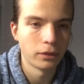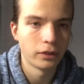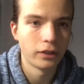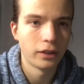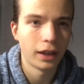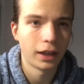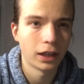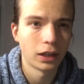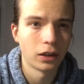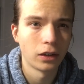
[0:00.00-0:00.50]

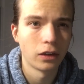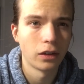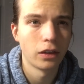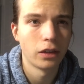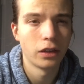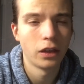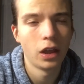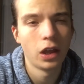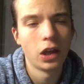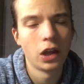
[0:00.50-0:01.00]
second and
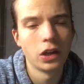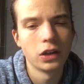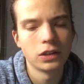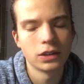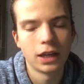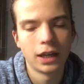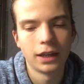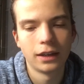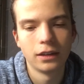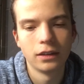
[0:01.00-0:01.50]
third,
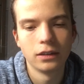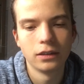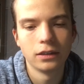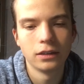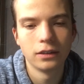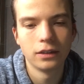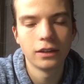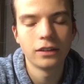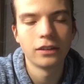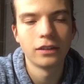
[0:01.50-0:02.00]
and
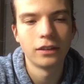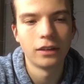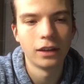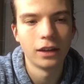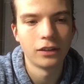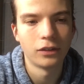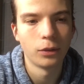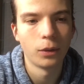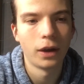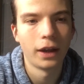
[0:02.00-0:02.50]
this is the
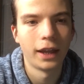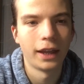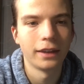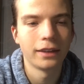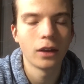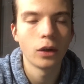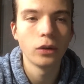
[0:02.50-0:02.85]
issue I had.